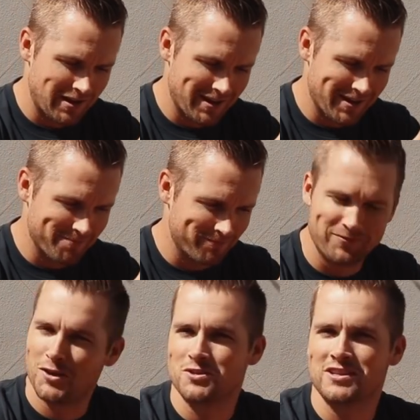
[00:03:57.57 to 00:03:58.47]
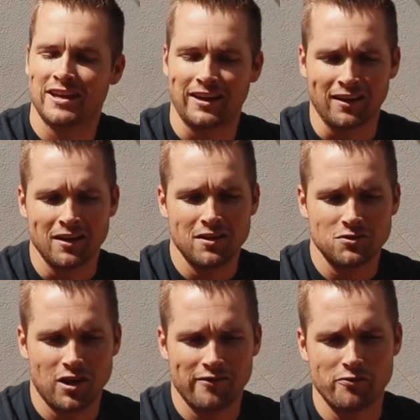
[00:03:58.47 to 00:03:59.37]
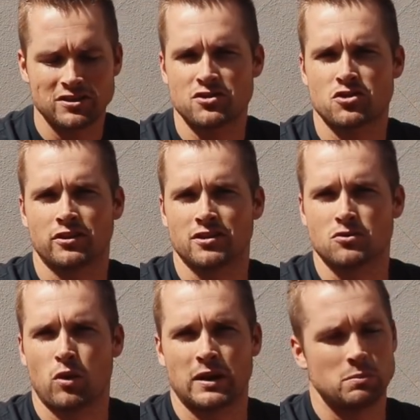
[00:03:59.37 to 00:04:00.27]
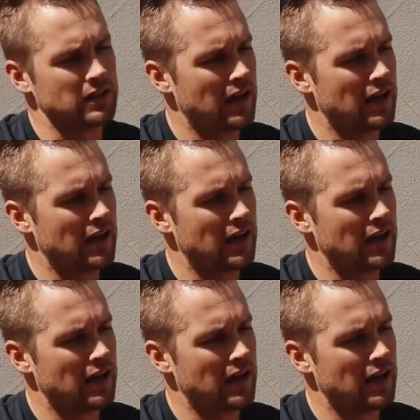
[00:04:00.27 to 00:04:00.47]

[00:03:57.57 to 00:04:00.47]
No, just kidding. So I've obviously shot this quite a bit.